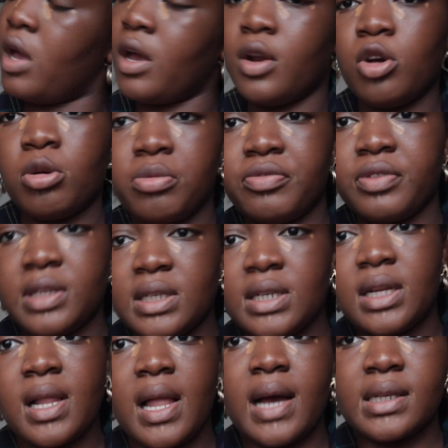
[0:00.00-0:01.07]
and hopefully
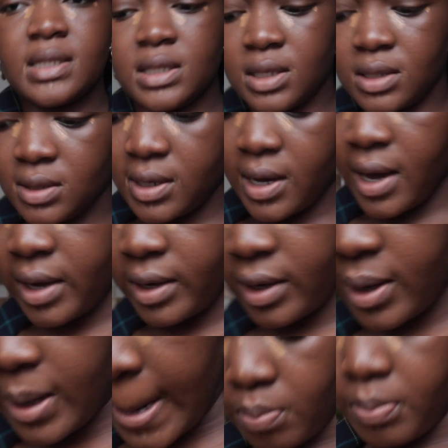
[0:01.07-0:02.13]
it'll last the entire
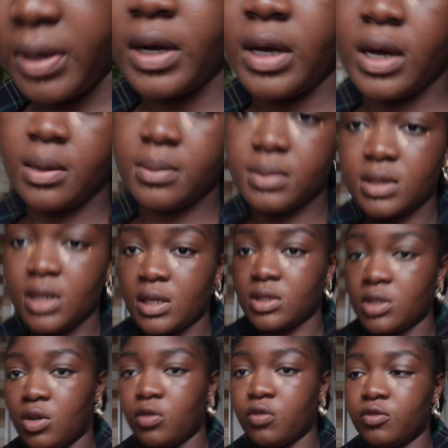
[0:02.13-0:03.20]
day. But yeah, I'm
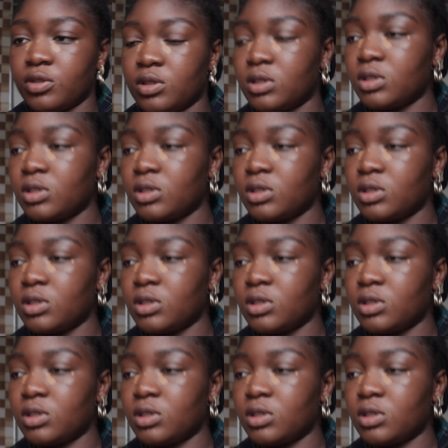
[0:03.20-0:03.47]
starting off with